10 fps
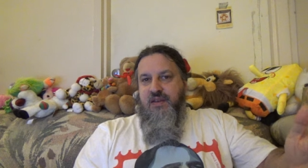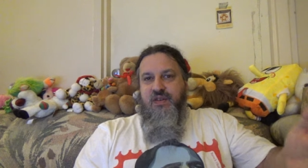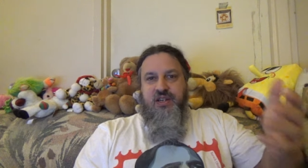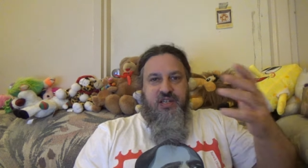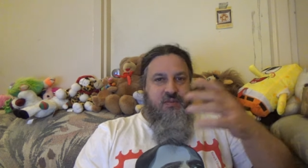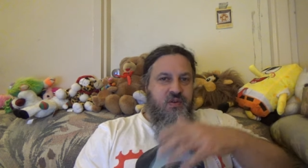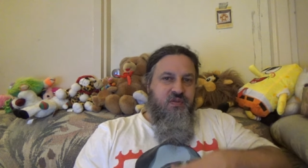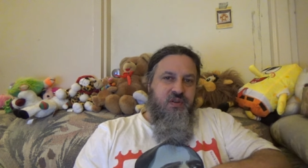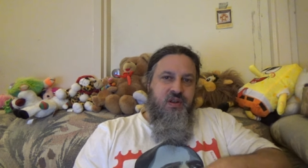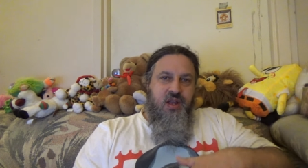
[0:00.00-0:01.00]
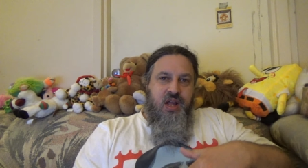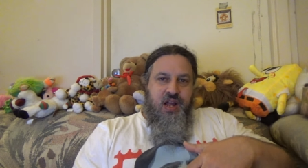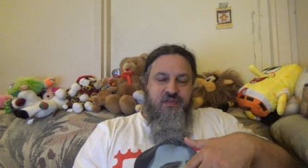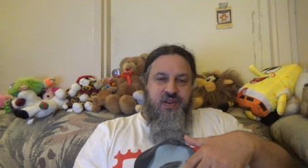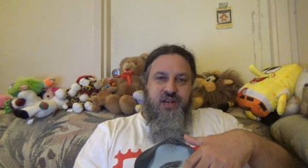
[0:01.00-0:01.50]
eventually
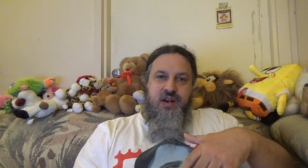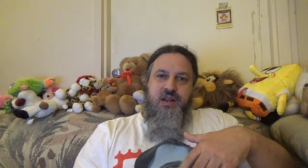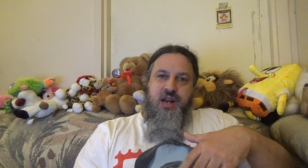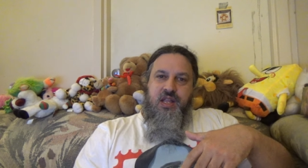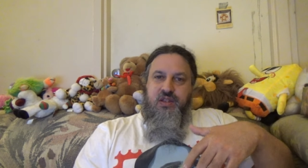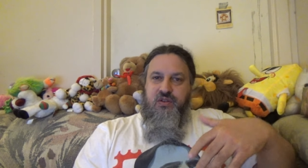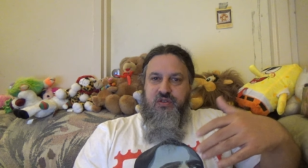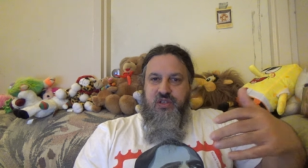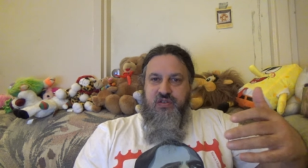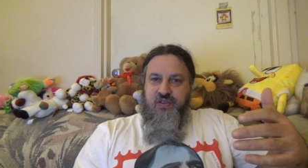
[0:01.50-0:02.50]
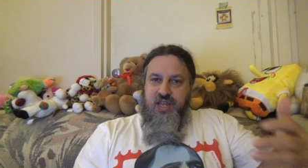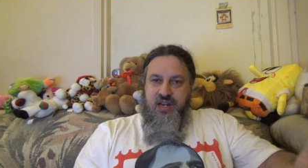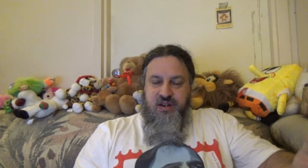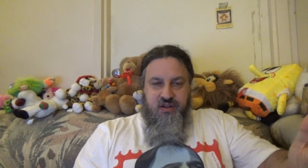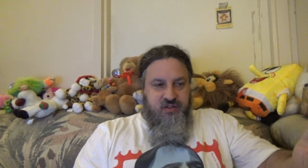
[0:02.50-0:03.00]
I figured out how to use the different
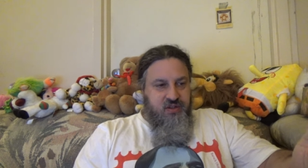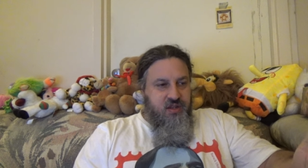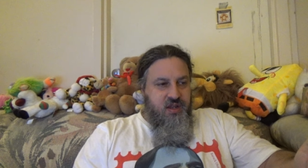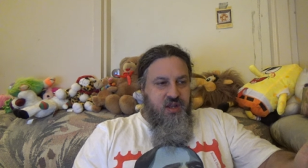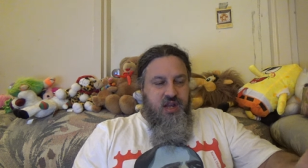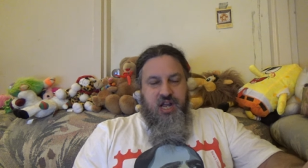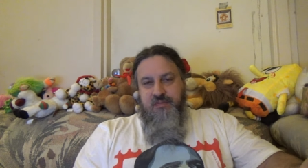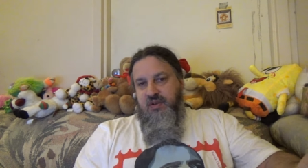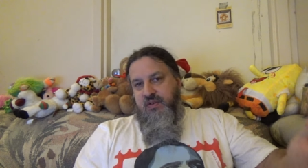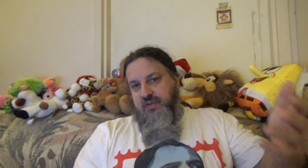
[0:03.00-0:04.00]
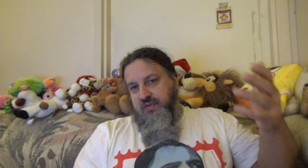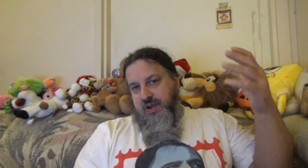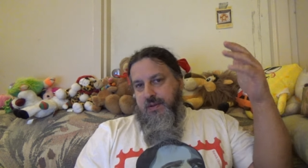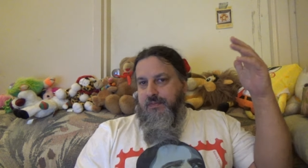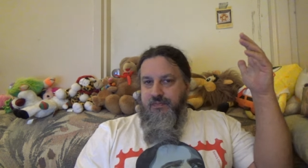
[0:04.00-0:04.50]
editors. I moved
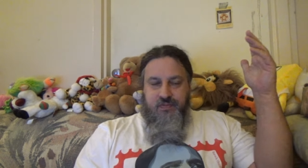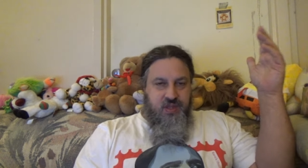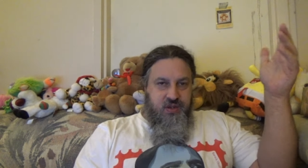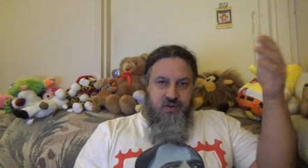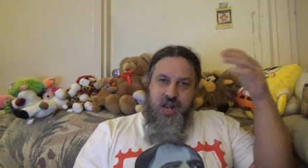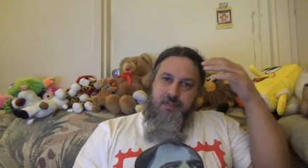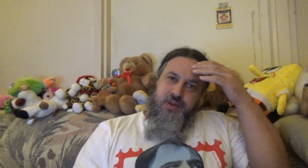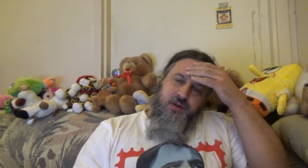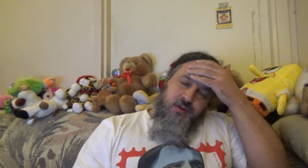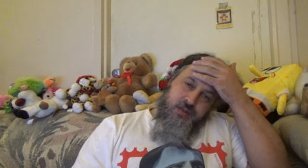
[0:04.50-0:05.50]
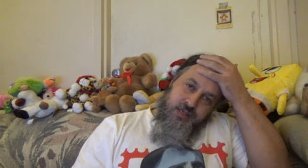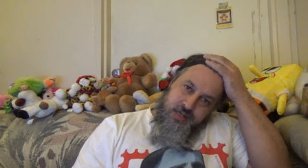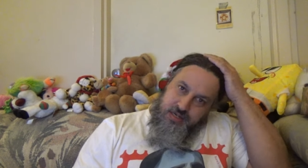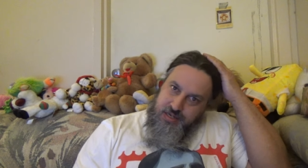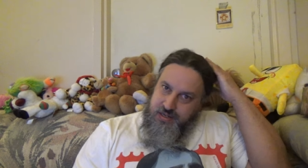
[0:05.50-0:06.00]
from the crappy old
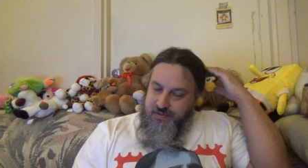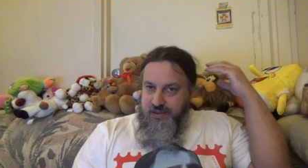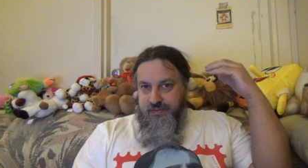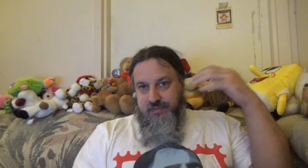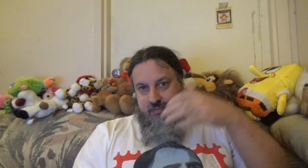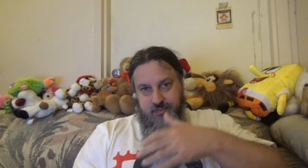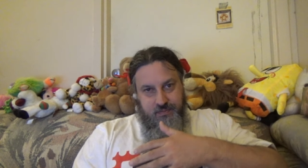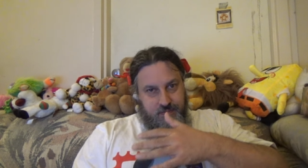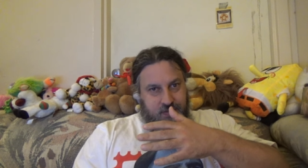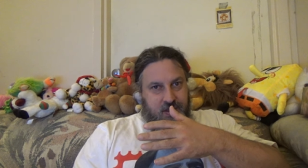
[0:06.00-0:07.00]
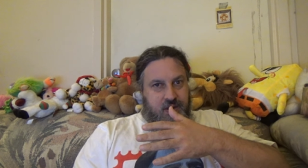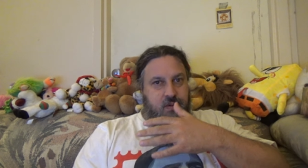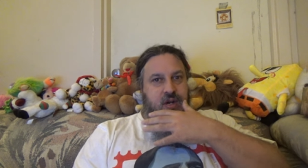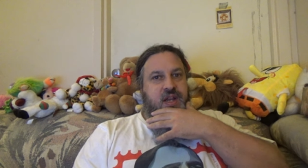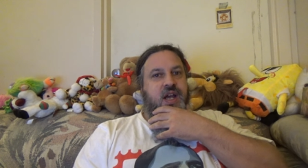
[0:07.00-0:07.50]
what
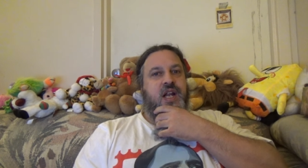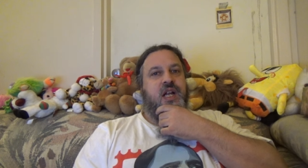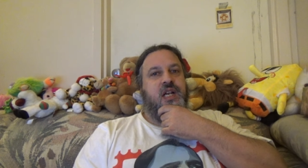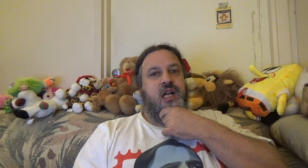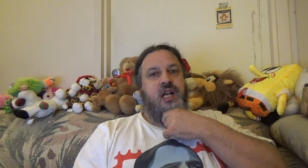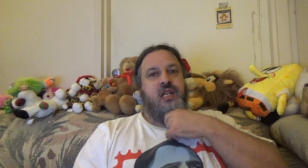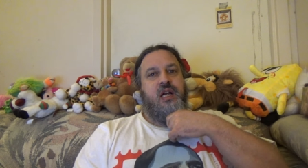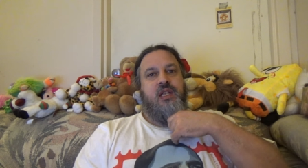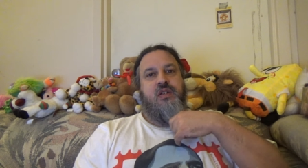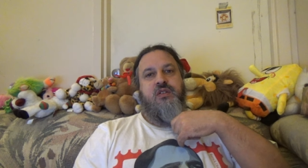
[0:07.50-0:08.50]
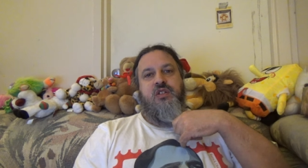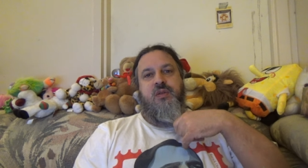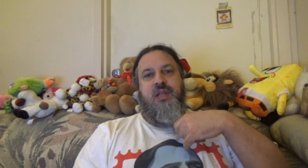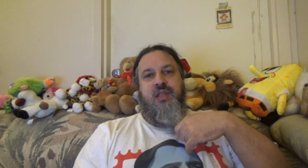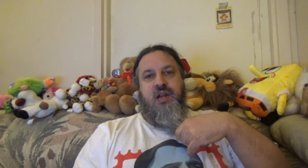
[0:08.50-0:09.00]
I got on
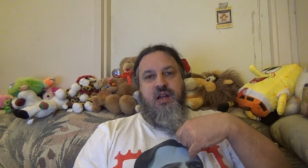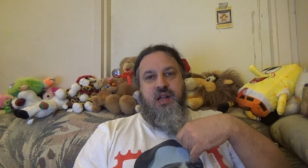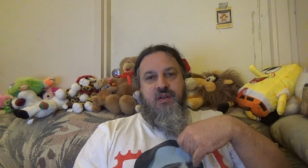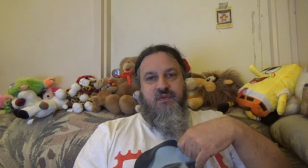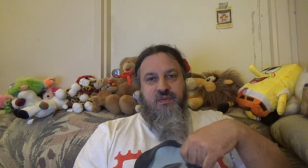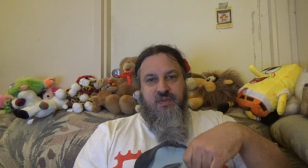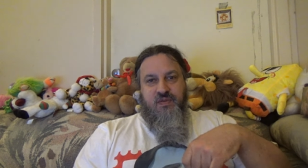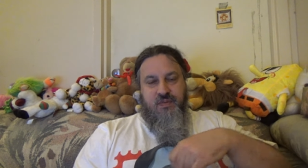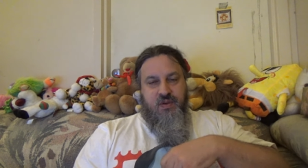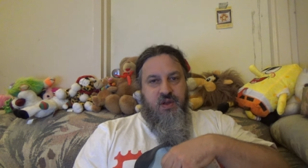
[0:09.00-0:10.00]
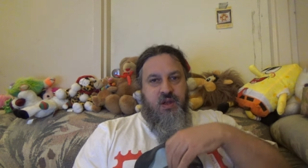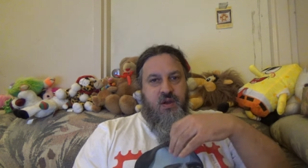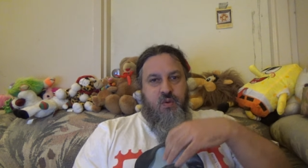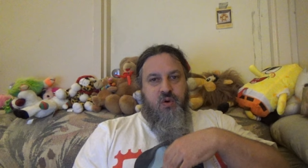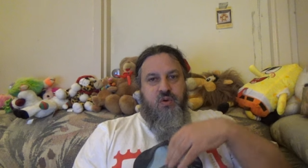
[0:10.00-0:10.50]
YouTube that I got from the
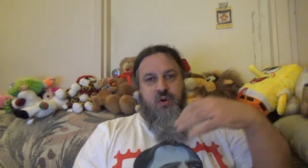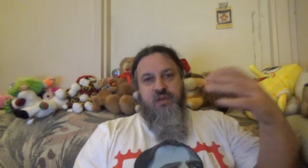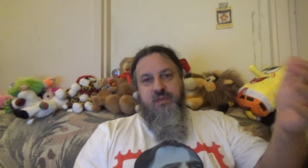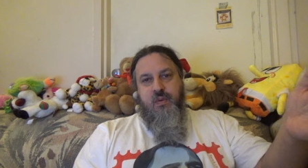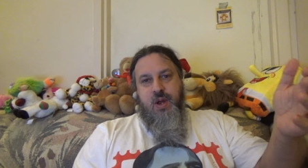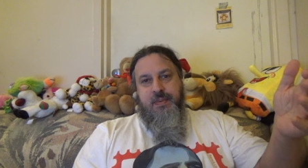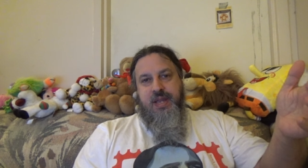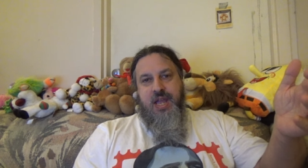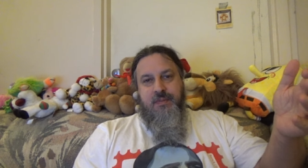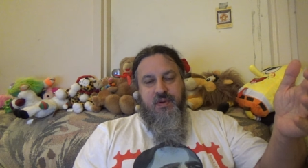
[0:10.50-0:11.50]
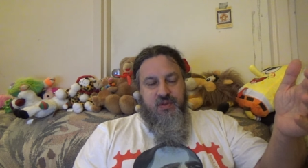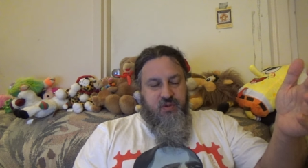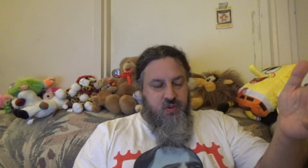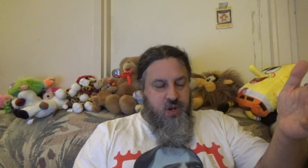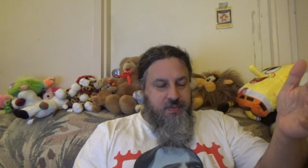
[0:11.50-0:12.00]
recording from a webcam. I was
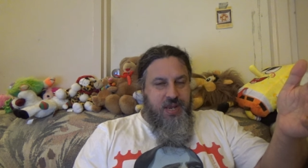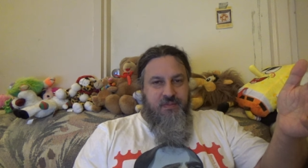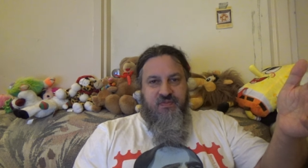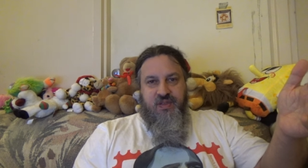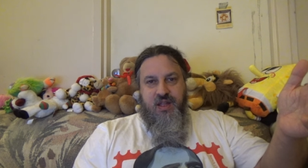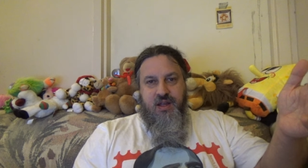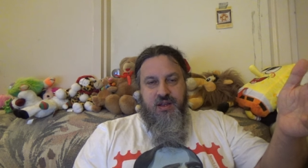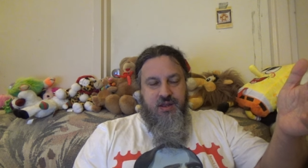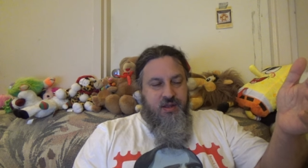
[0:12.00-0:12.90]
doing a webcam vlog.